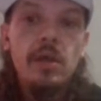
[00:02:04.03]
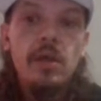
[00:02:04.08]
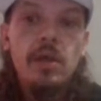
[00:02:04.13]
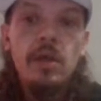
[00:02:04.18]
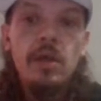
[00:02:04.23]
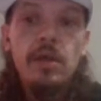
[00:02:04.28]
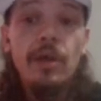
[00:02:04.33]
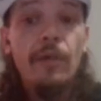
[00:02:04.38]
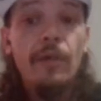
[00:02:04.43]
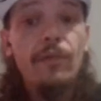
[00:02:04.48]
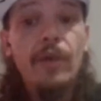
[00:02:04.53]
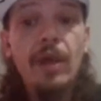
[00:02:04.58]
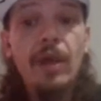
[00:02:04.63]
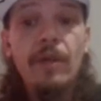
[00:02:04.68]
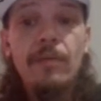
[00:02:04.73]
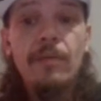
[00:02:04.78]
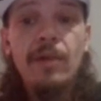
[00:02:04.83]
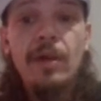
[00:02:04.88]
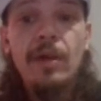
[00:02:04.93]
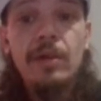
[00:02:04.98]
yo, fam,
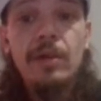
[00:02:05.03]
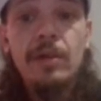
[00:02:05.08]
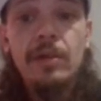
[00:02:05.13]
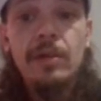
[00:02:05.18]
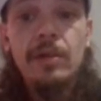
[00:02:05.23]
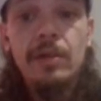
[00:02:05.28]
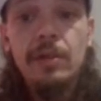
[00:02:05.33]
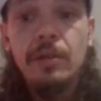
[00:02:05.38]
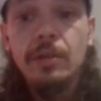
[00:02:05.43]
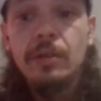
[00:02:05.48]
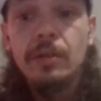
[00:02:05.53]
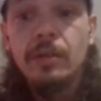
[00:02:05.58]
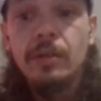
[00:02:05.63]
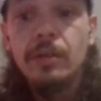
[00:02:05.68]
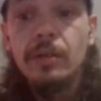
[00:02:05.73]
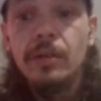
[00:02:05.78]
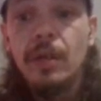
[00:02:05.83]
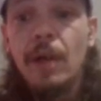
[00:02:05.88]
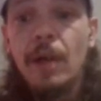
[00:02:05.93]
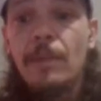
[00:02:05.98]

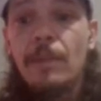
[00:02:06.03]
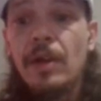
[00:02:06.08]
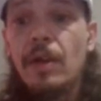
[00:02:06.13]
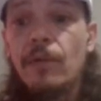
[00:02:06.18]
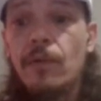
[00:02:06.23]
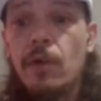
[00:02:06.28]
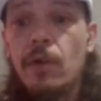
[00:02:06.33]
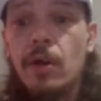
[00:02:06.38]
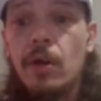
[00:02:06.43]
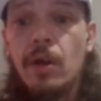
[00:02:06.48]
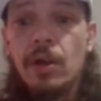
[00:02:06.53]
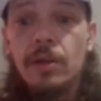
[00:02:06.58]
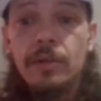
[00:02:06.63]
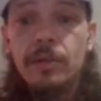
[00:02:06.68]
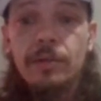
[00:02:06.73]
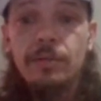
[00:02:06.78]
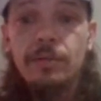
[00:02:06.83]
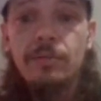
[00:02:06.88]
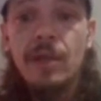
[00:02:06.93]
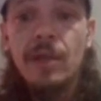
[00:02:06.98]
I'm here for it.
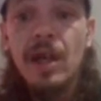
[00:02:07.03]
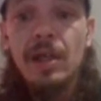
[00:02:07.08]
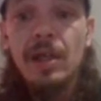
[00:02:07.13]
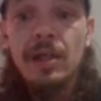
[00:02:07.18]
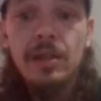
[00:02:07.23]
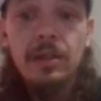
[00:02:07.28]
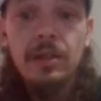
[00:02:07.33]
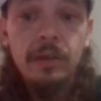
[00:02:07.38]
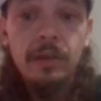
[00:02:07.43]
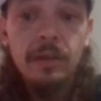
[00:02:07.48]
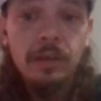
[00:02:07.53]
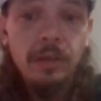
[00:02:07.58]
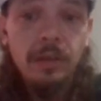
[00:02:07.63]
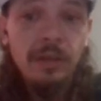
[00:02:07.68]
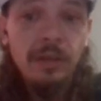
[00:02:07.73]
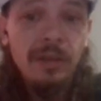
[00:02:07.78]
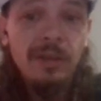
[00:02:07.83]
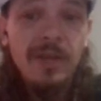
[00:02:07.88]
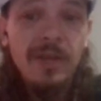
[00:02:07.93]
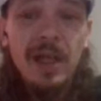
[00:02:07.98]
I'm ready.
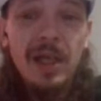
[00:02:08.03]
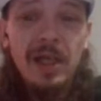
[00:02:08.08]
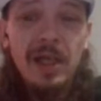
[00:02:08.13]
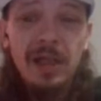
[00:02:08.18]
You ready?